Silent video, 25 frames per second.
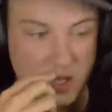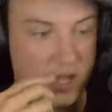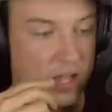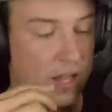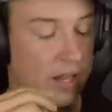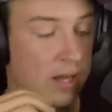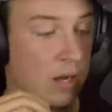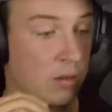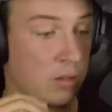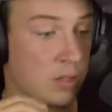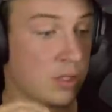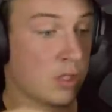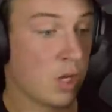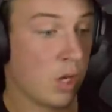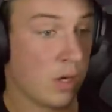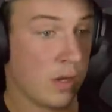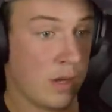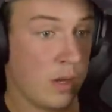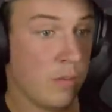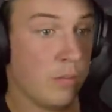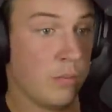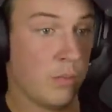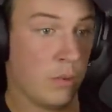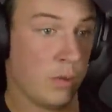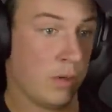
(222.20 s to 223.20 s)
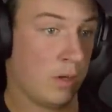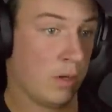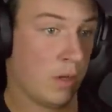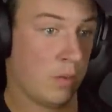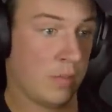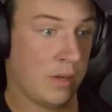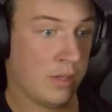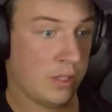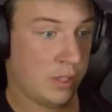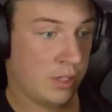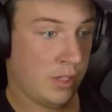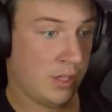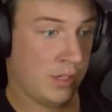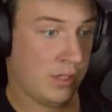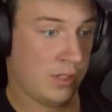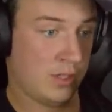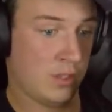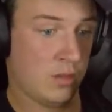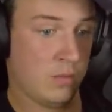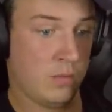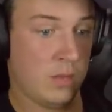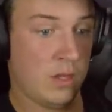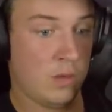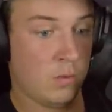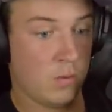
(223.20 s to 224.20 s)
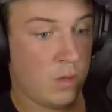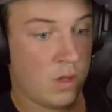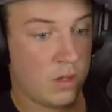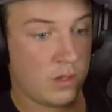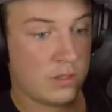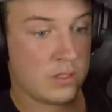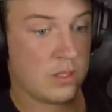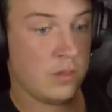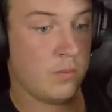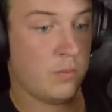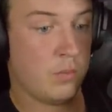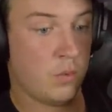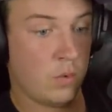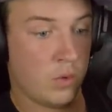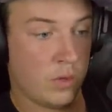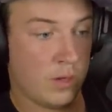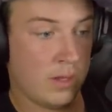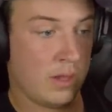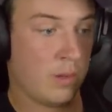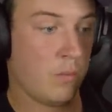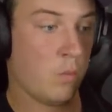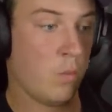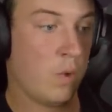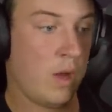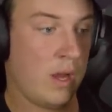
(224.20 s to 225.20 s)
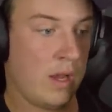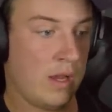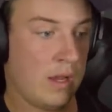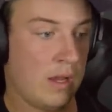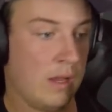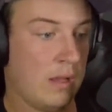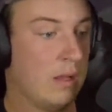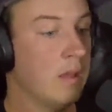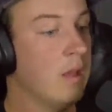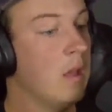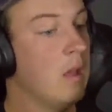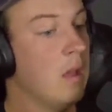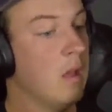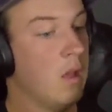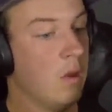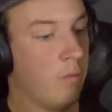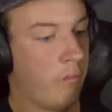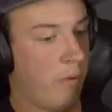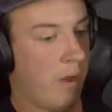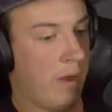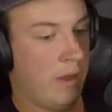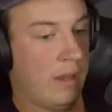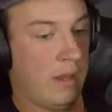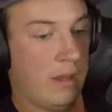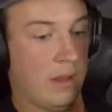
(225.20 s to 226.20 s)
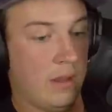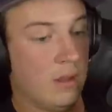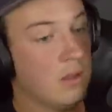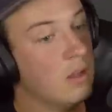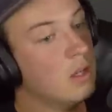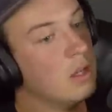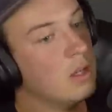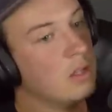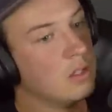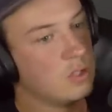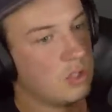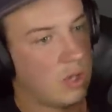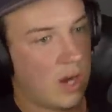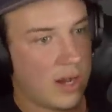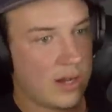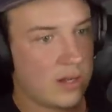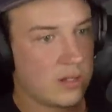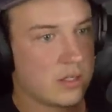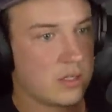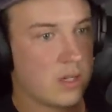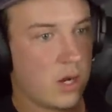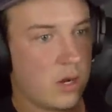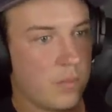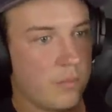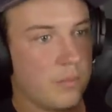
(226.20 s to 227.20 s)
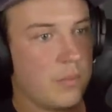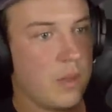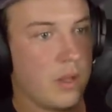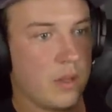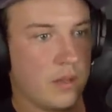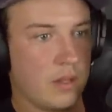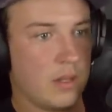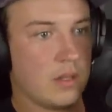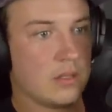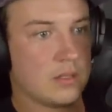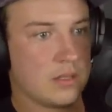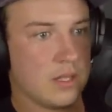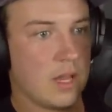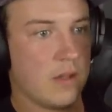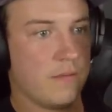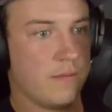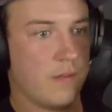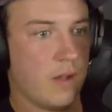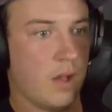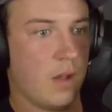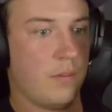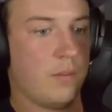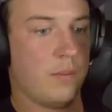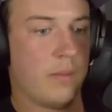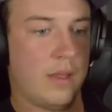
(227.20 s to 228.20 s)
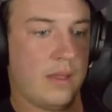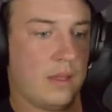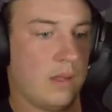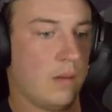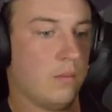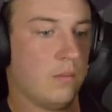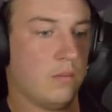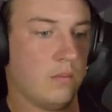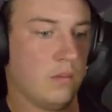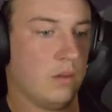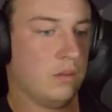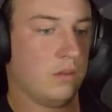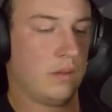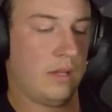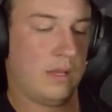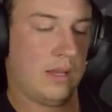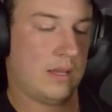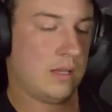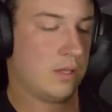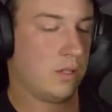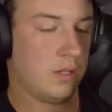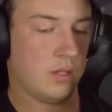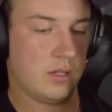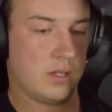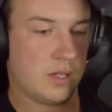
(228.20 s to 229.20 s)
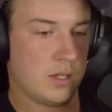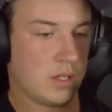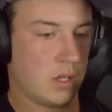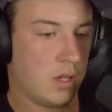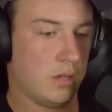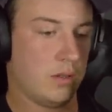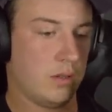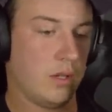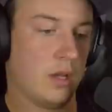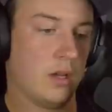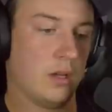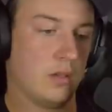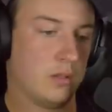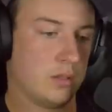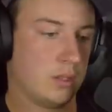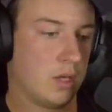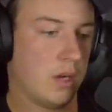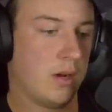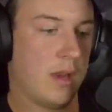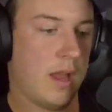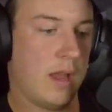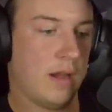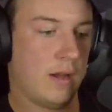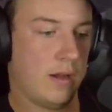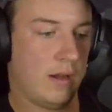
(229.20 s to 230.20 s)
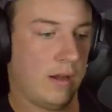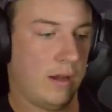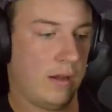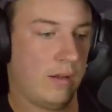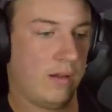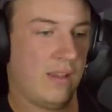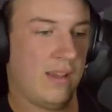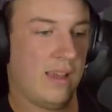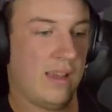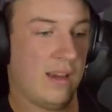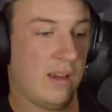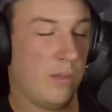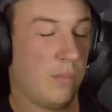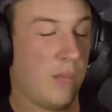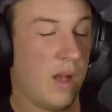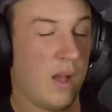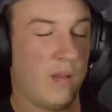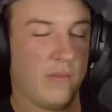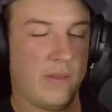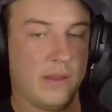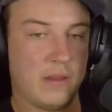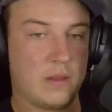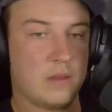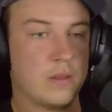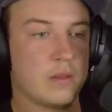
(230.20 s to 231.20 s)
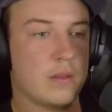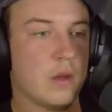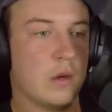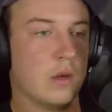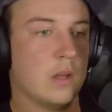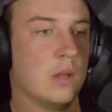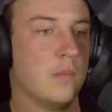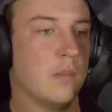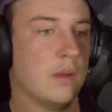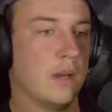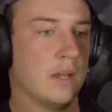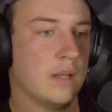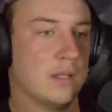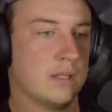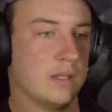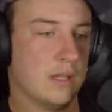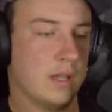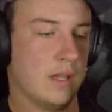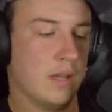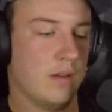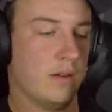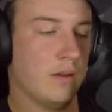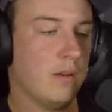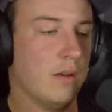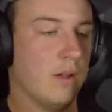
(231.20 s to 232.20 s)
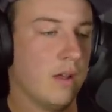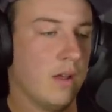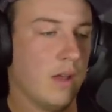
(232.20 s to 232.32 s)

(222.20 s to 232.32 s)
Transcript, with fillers: and I would start importing all my shit. So meanwhile, it's importing. I'm waiting. Try to start building stuff up. Like as soon as it's all done, start editing. And about like 30 minutes in,